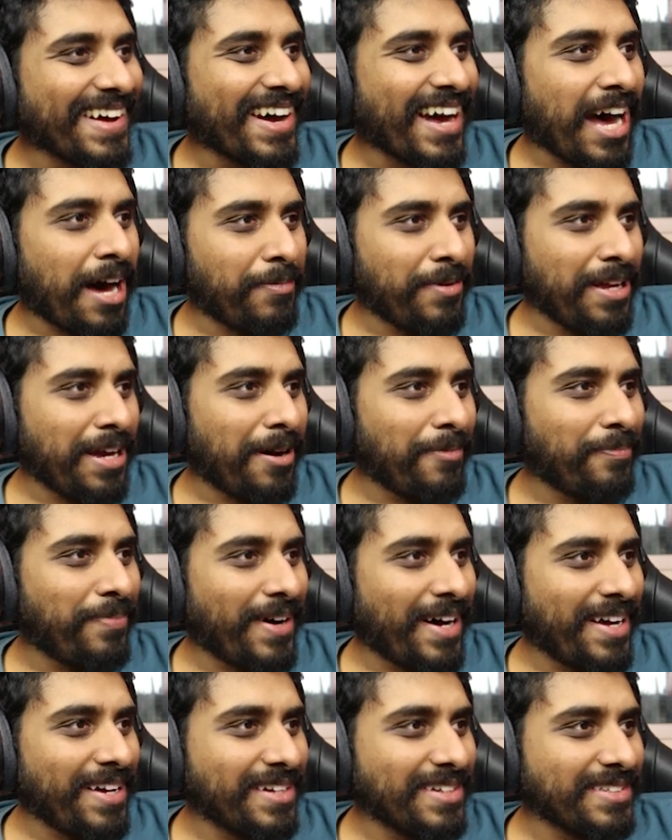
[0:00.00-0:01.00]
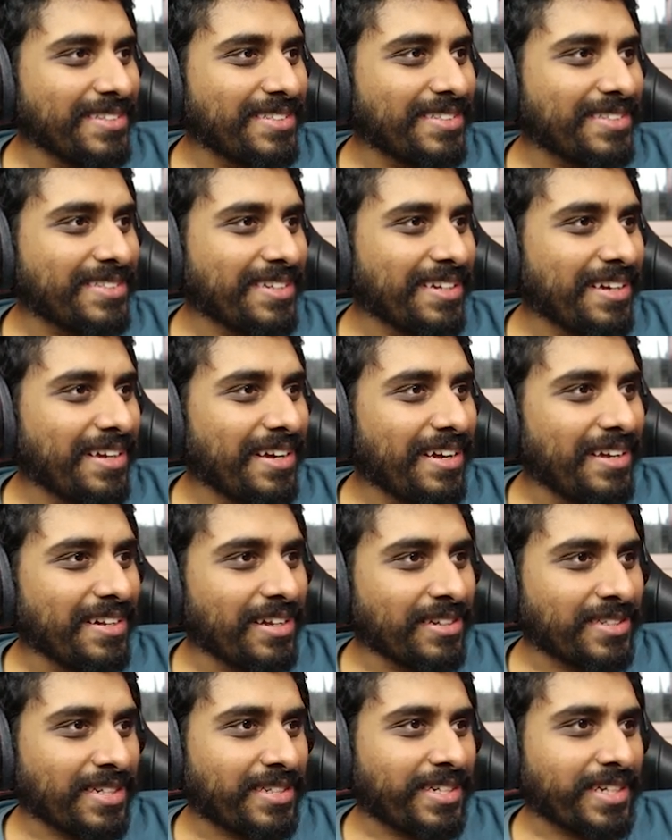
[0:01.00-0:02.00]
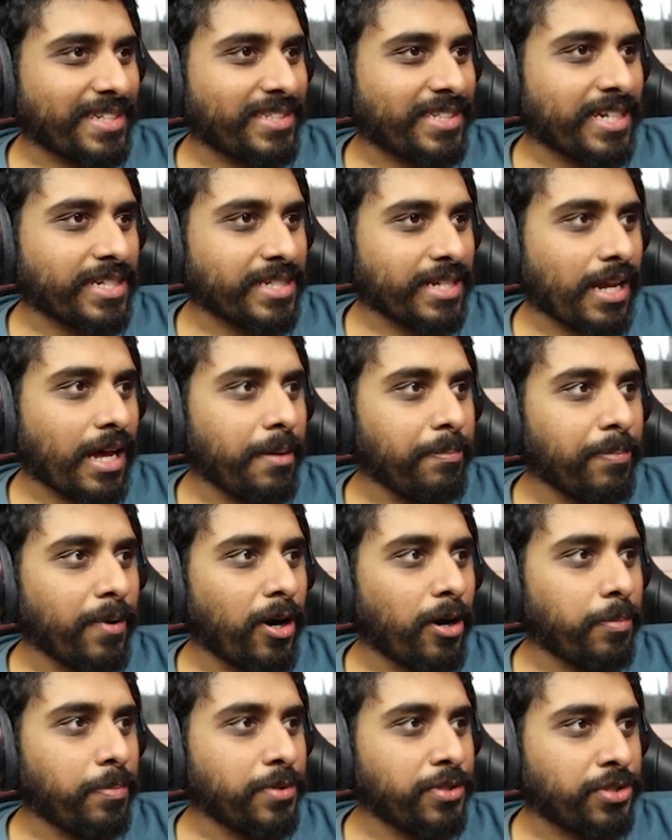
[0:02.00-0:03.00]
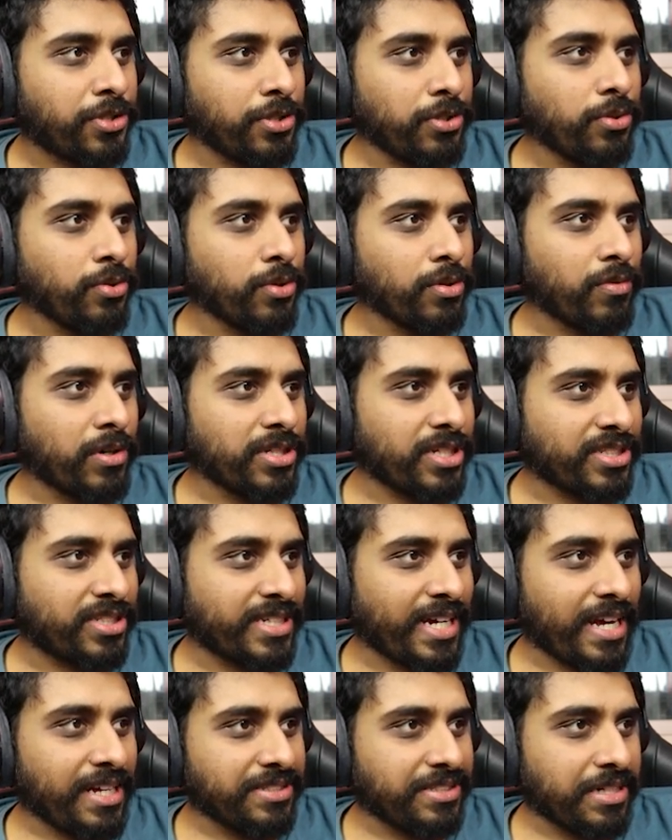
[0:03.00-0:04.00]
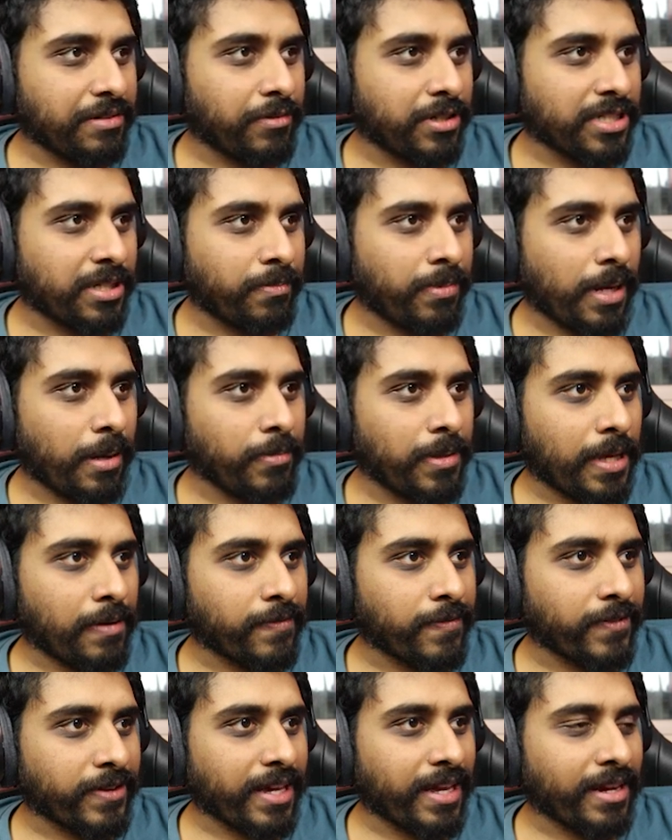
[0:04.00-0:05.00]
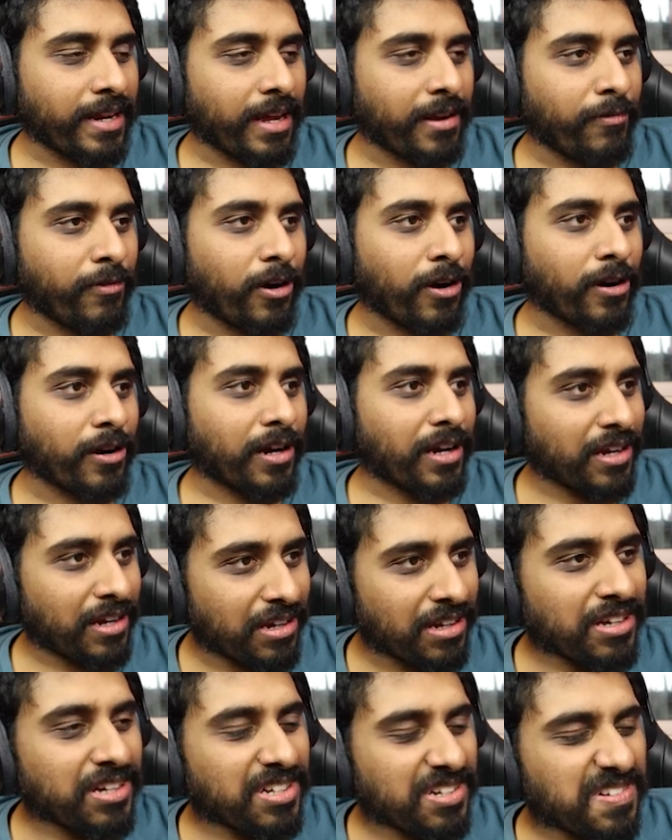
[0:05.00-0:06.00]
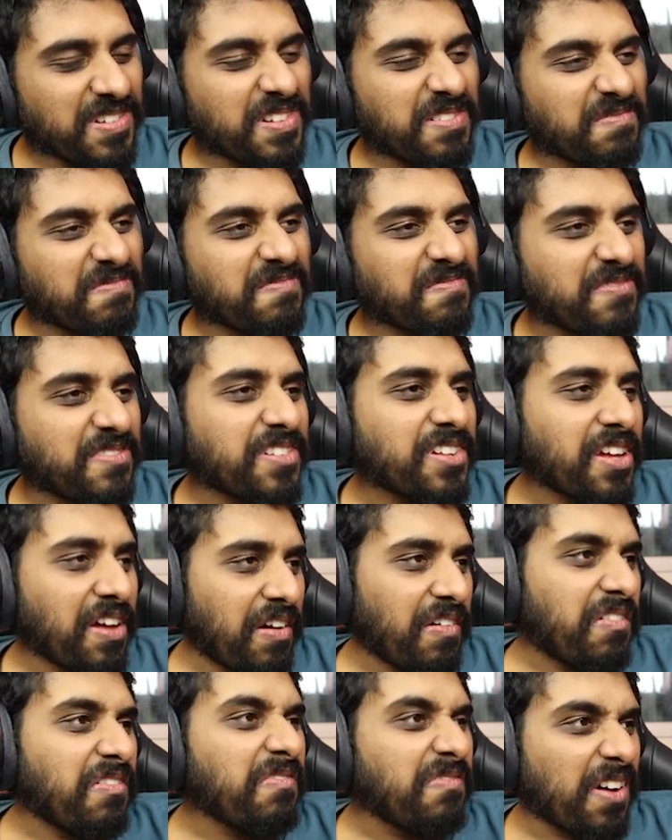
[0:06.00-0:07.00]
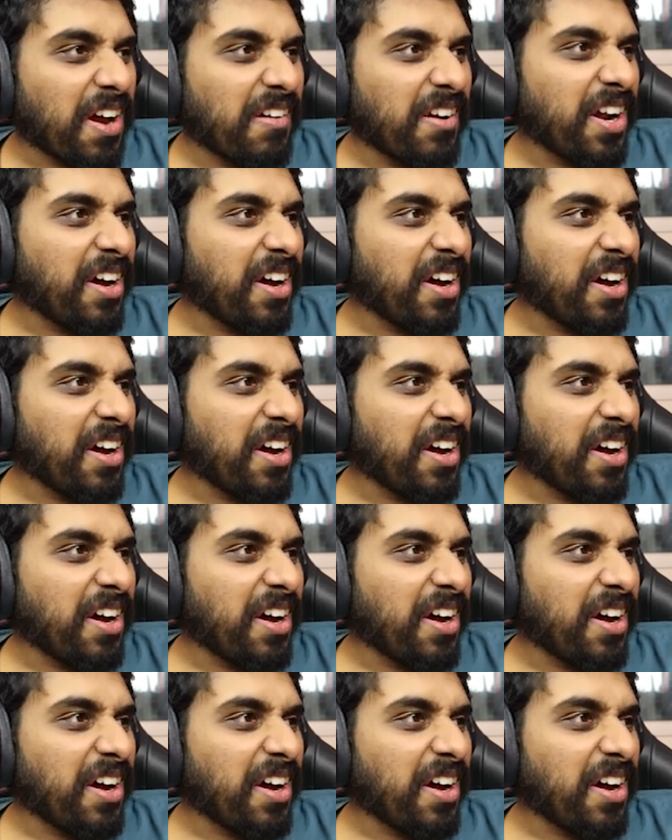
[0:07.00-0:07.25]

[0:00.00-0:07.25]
How many umpires does it take to change the light bulb? 2. One to change it, one to blame the other for getting it wrong. Fair